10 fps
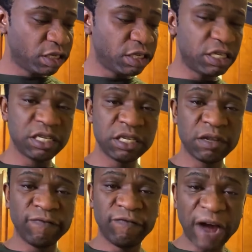See,
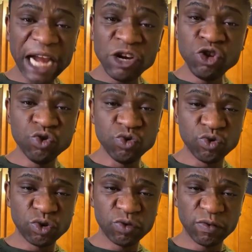value
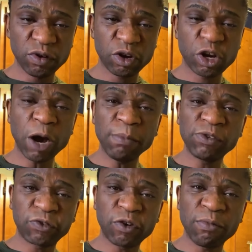
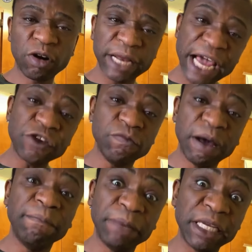comes from other
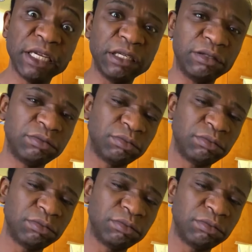human being.